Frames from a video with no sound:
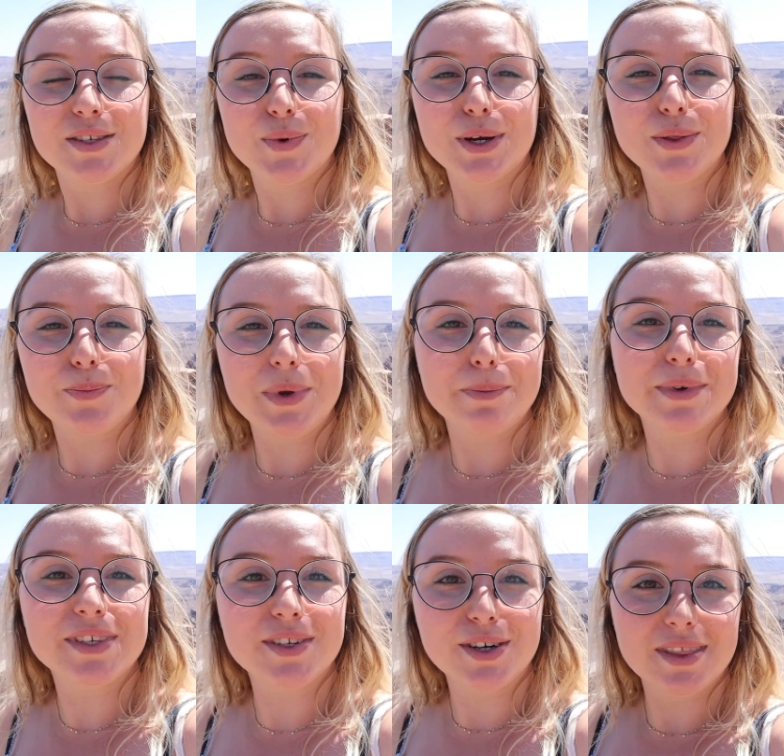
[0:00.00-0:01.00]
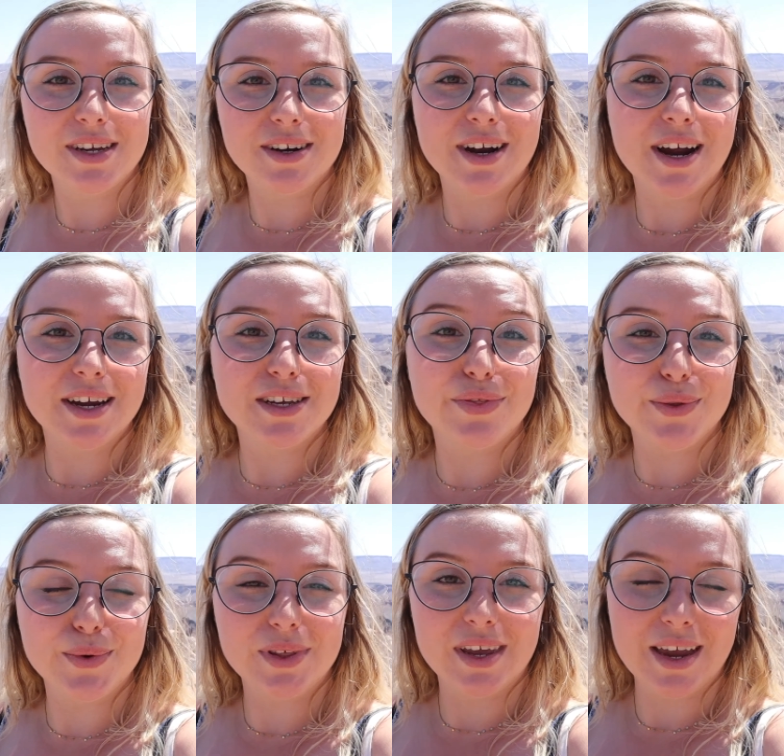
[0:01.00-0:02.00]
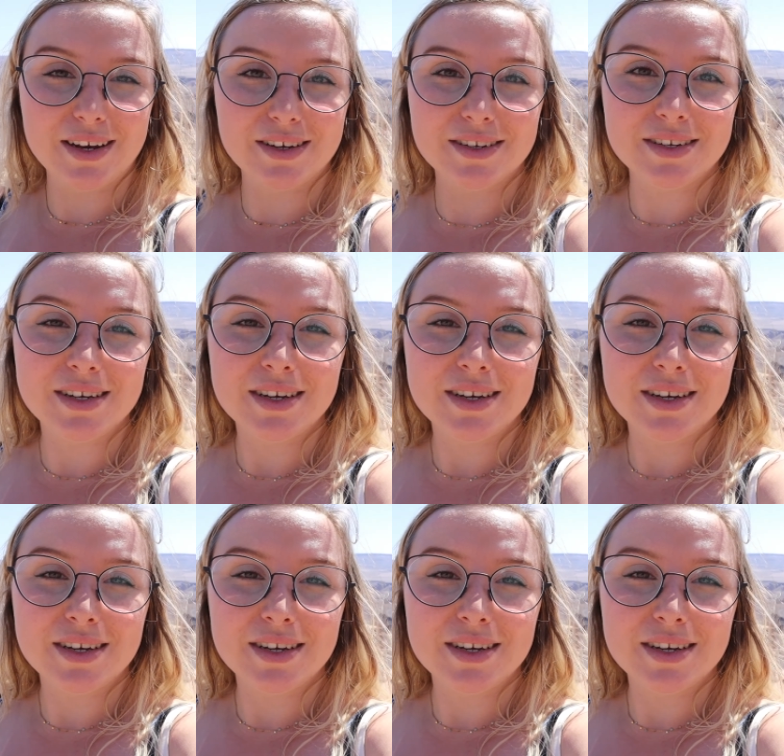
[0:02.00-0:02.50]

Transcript: is where the people start their hike through the canyon.